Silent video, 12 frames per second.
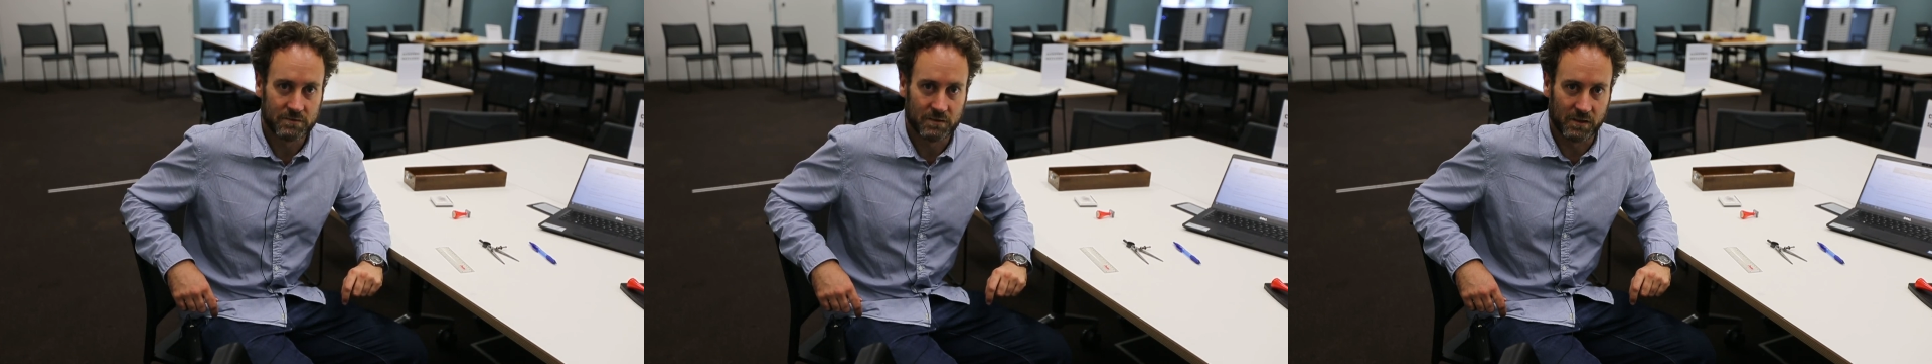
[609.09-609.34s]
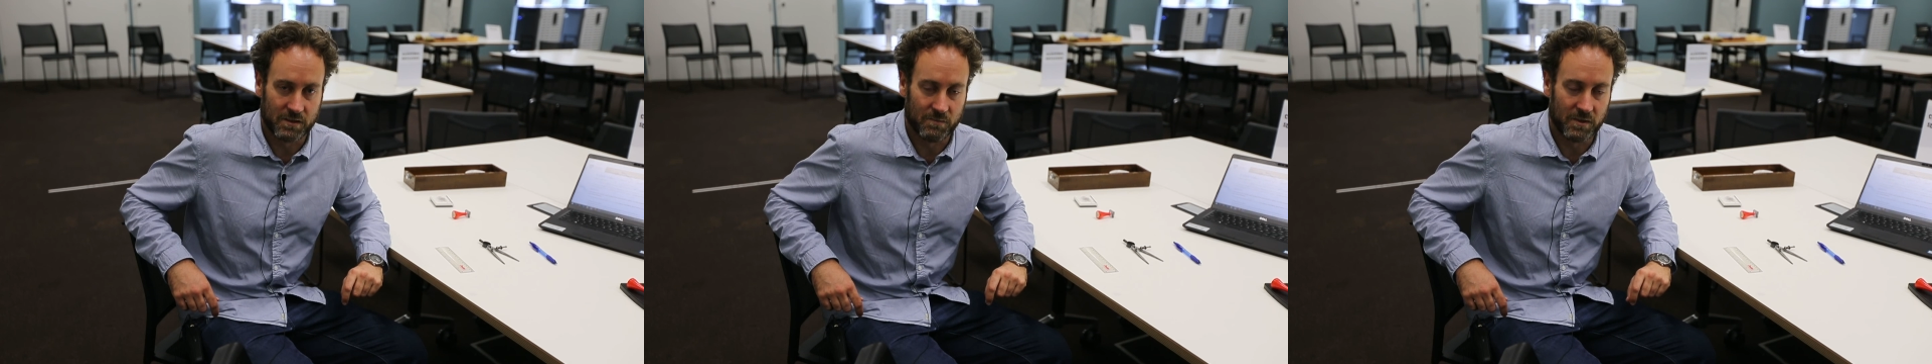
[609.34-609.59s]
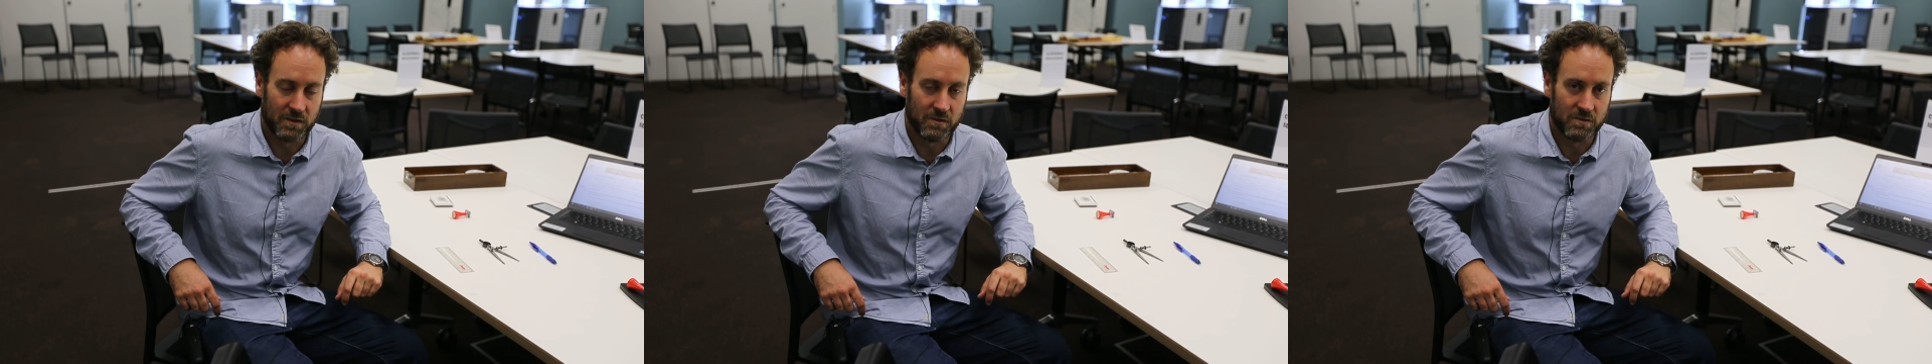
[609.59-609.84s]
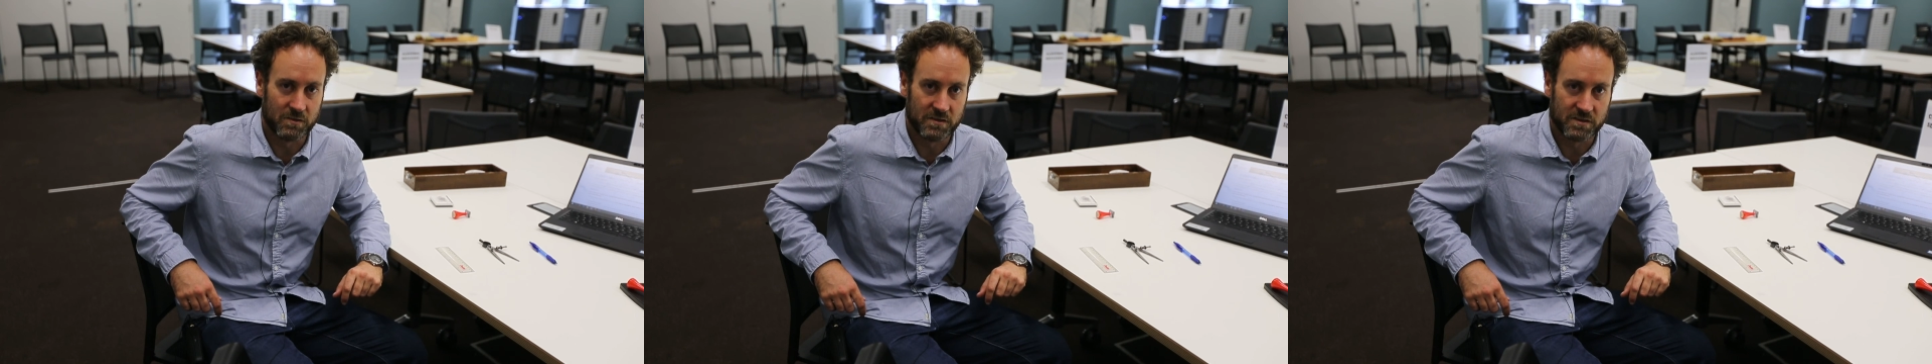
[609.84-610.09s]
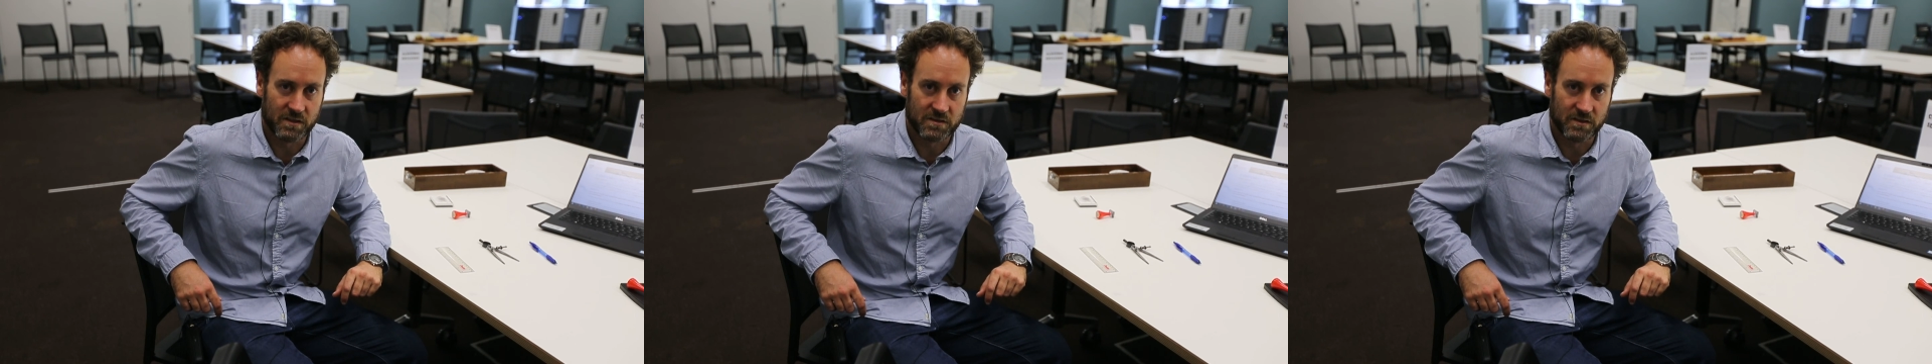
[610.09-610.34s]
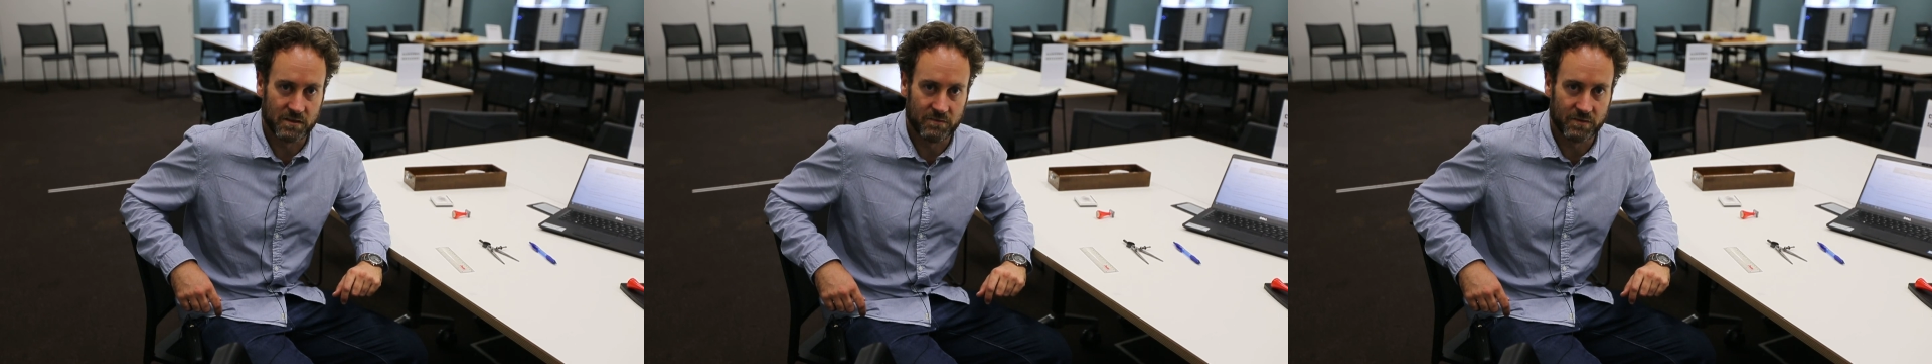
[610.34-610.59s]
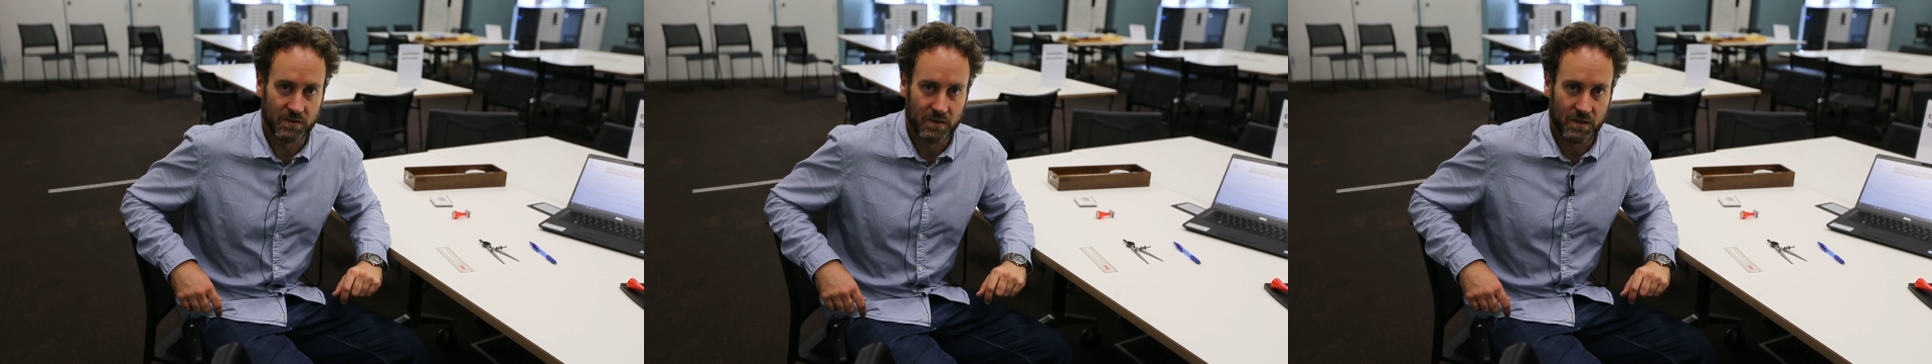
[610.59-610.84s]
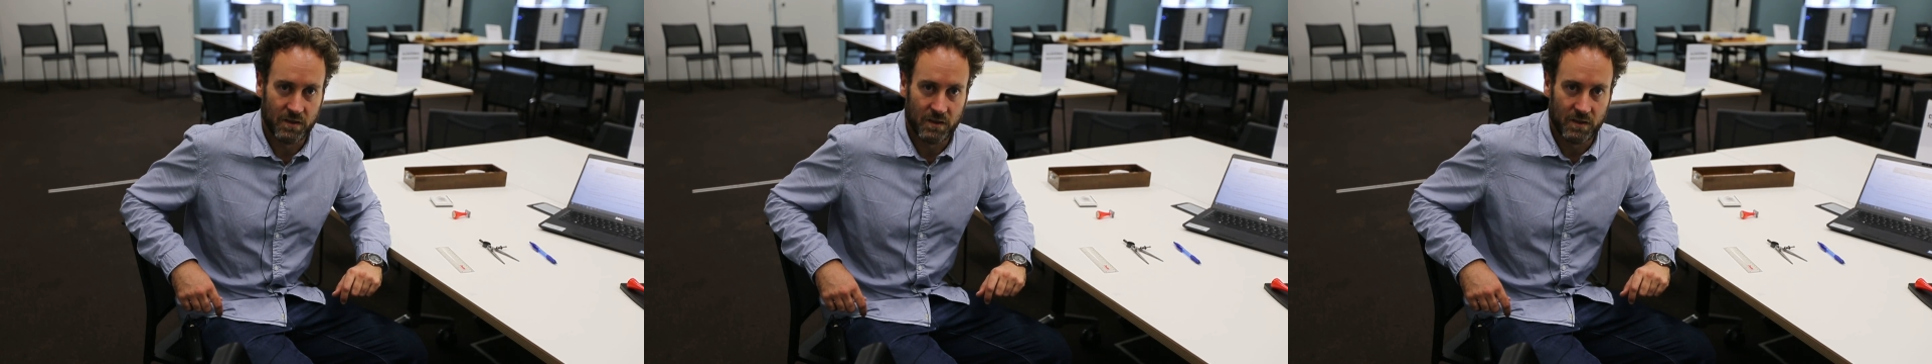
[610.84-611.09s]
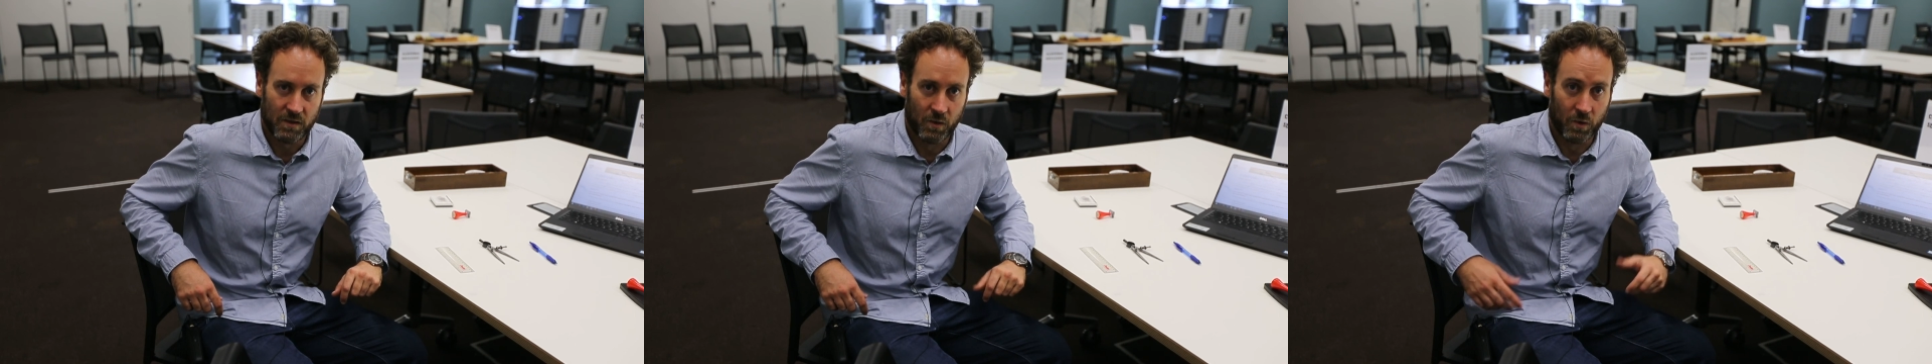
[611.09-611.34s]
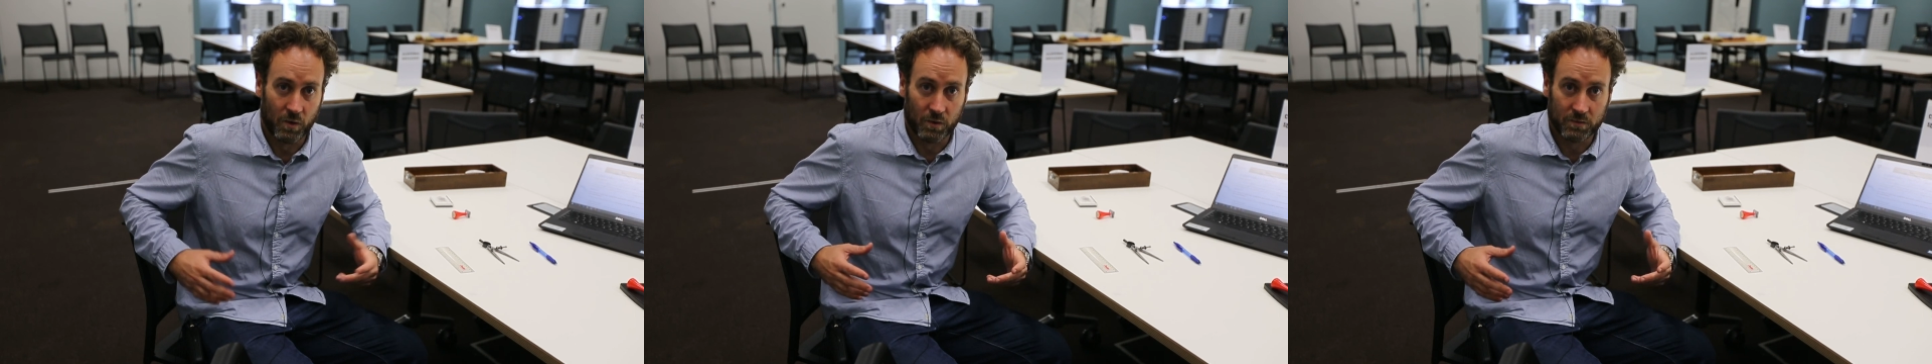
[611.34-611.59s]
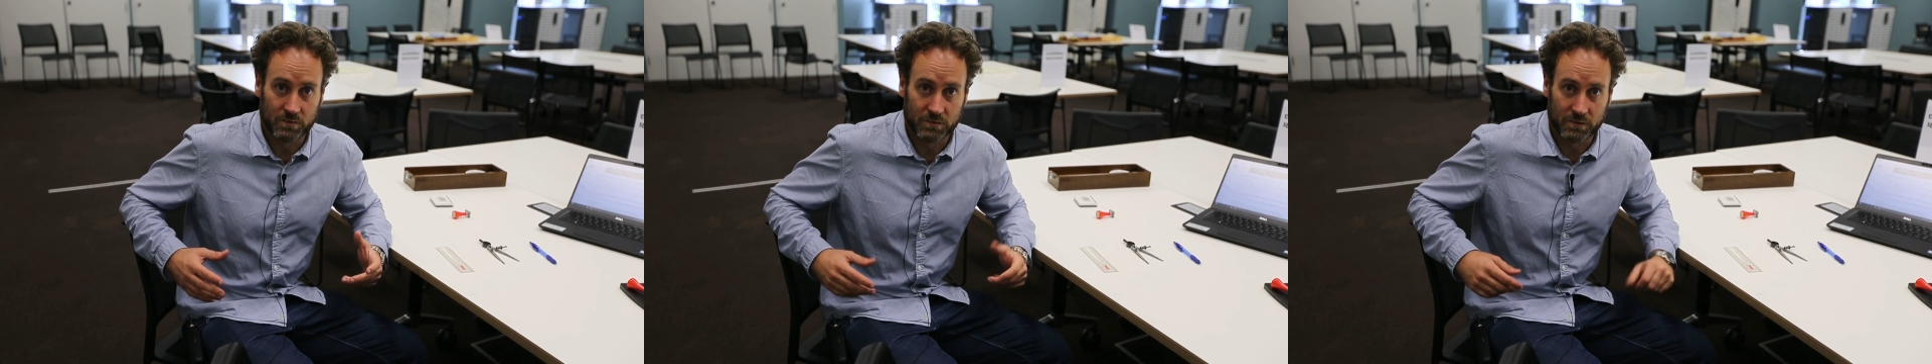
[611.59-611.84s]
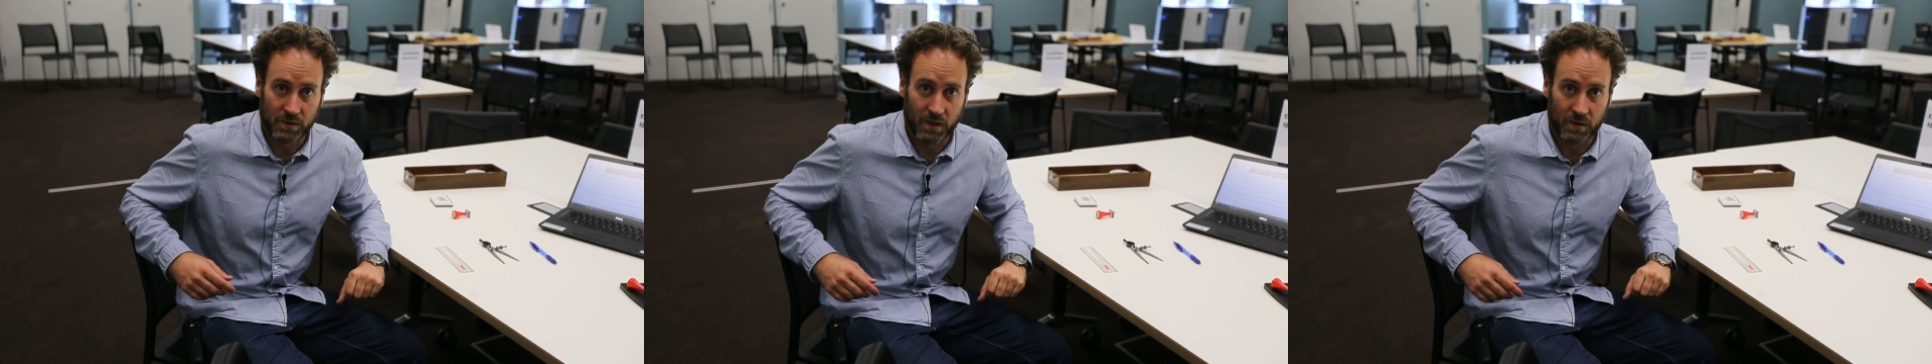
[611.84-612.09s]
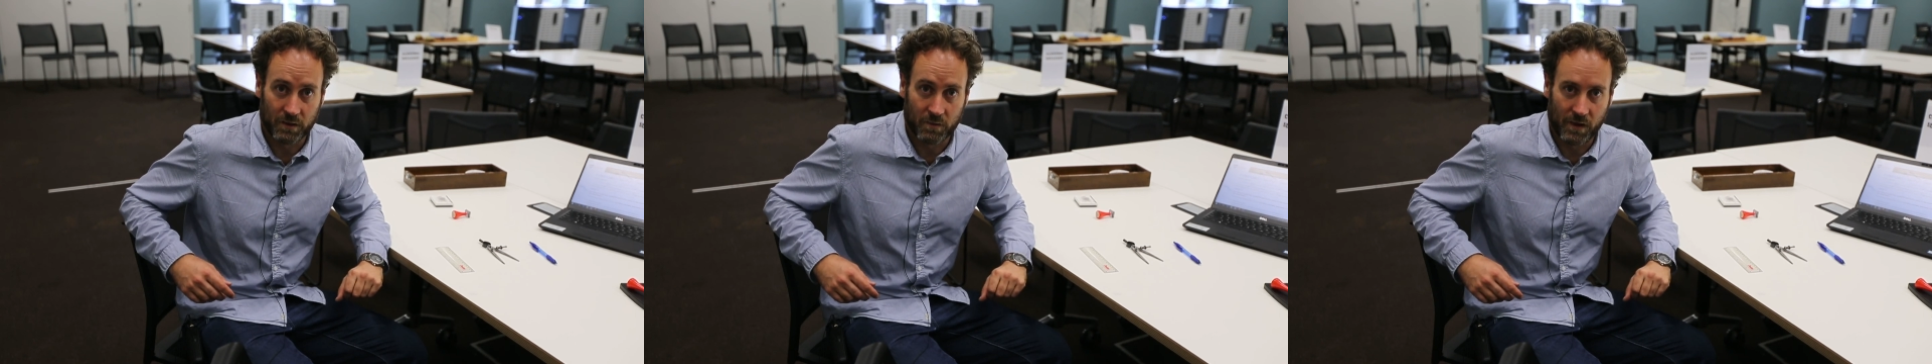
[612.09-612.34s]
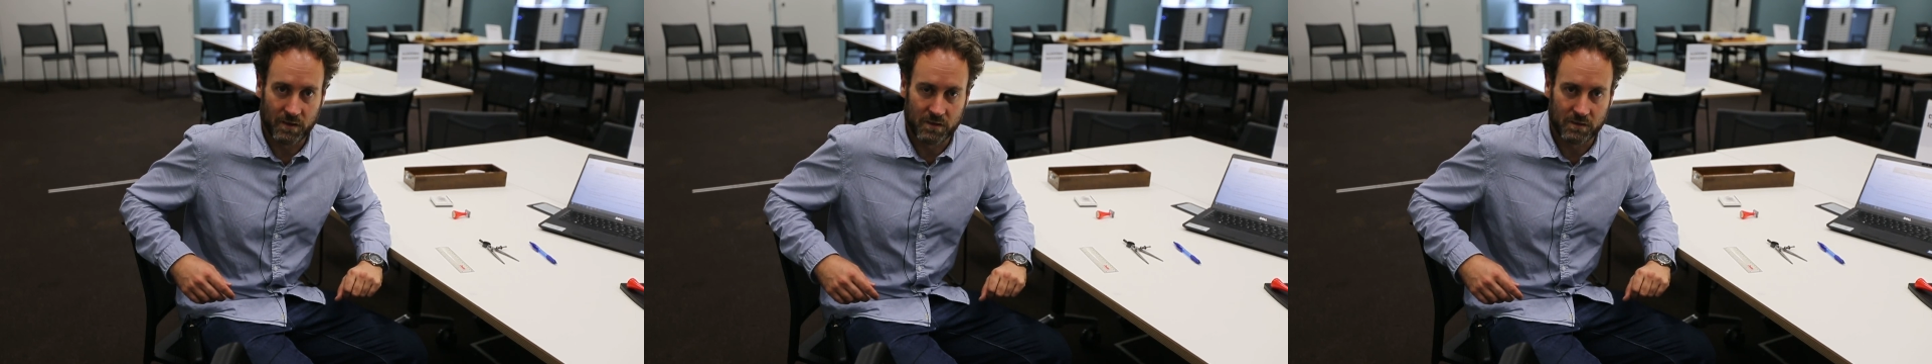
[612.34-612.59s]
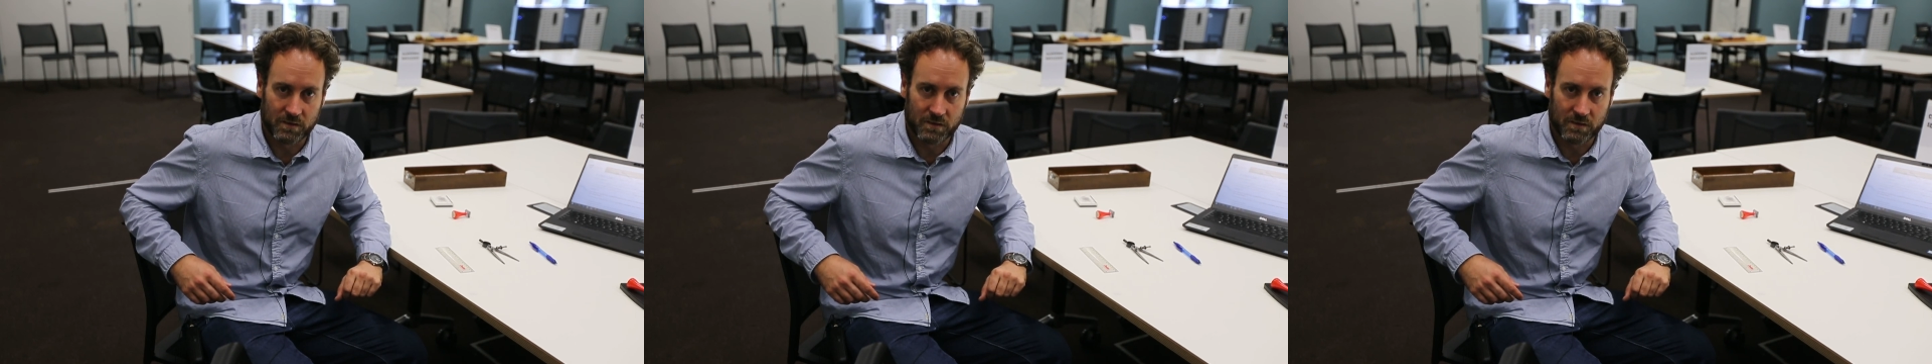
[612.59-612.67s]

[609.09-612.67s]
it to be hugely sensitive or, a great